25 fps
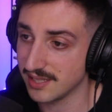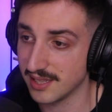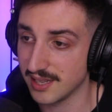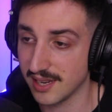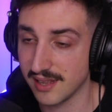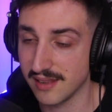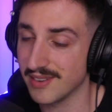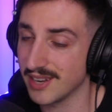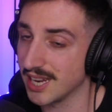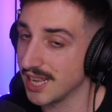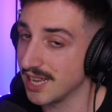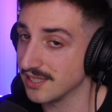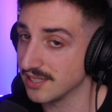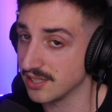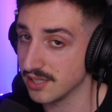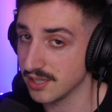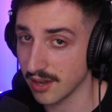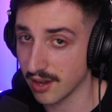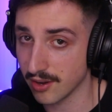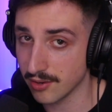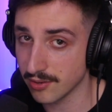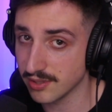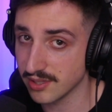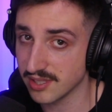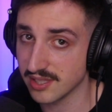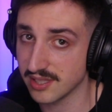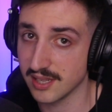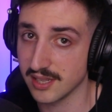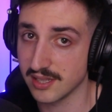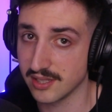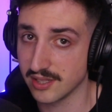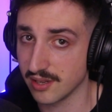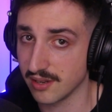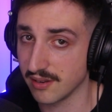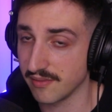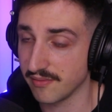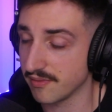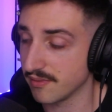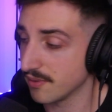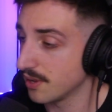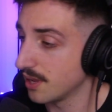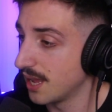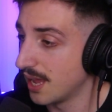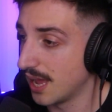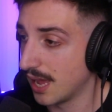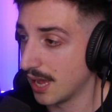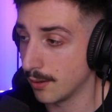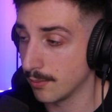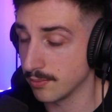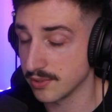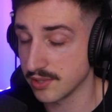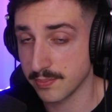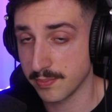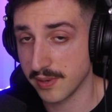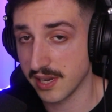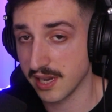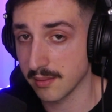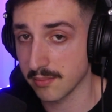It even has notes that sort of help speed